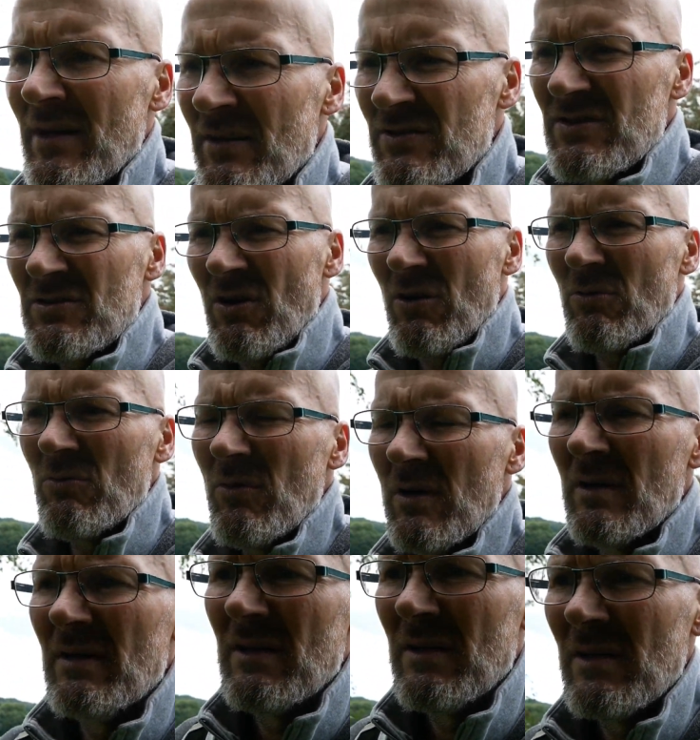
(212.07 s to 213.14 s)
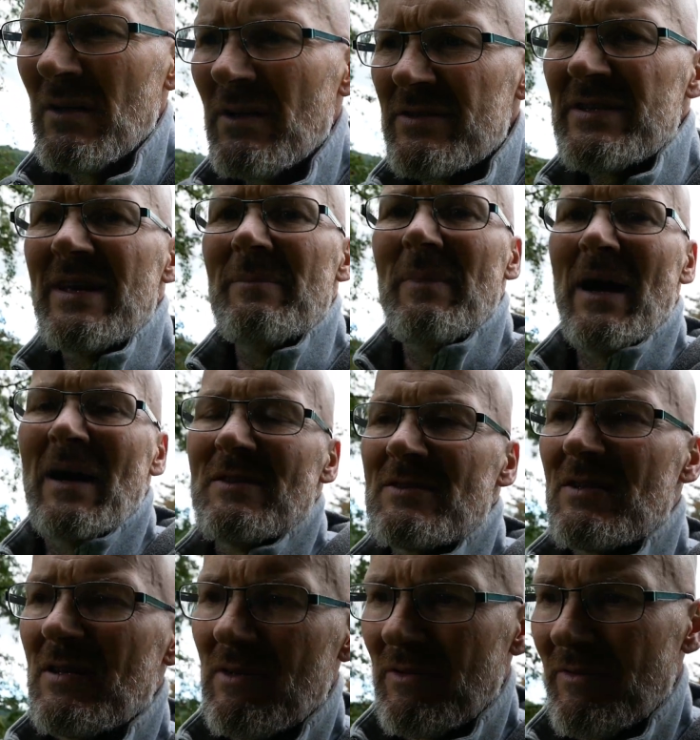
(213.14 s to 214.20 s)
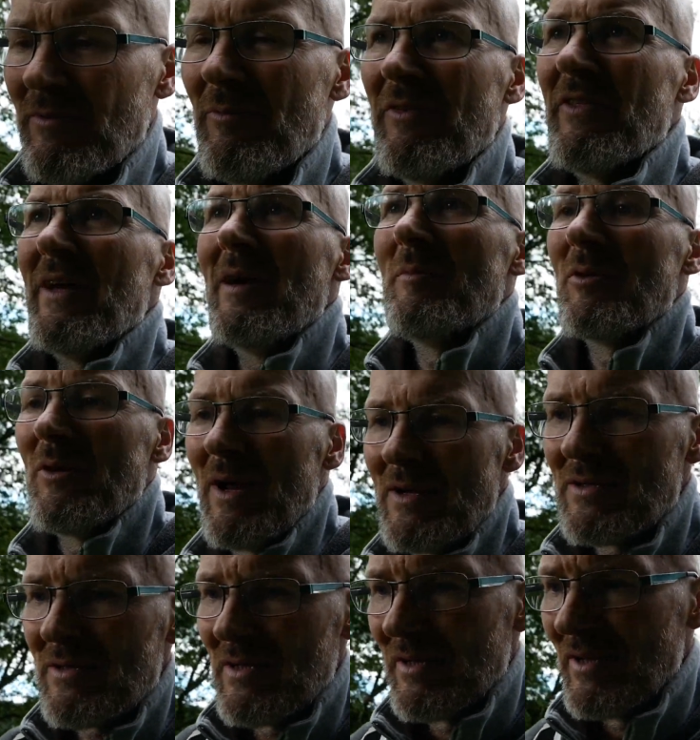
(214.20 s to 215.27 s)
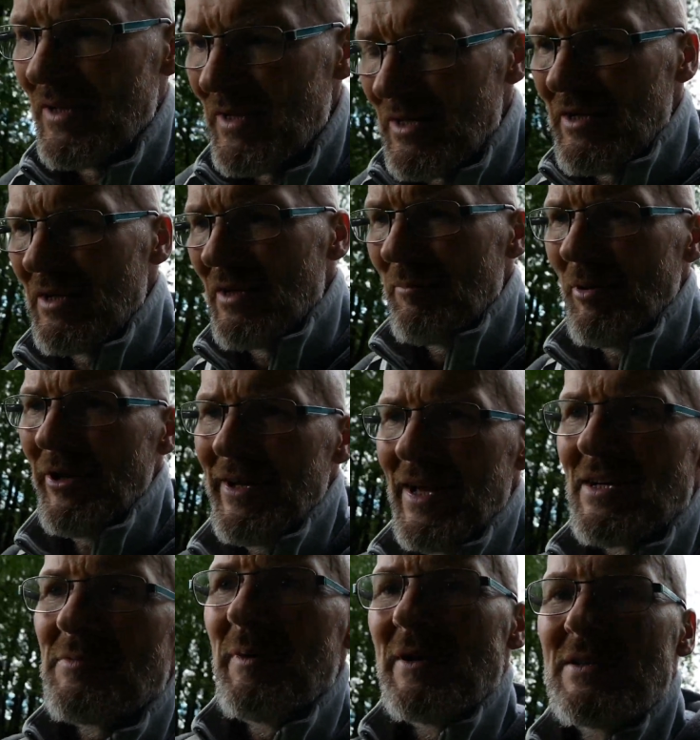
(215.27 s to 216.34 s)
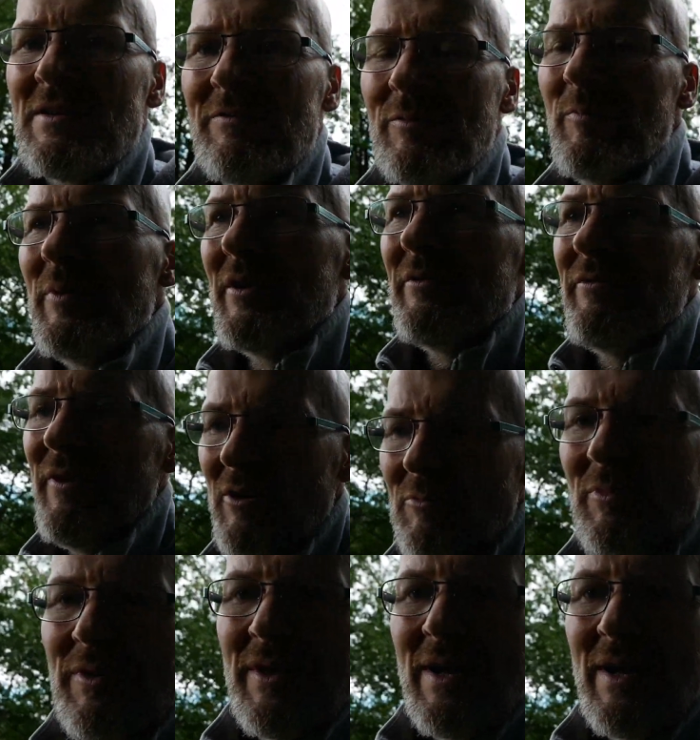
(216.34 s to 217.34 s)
Sol sit mats from Thermarest. Bloody expensive bit of foam, they're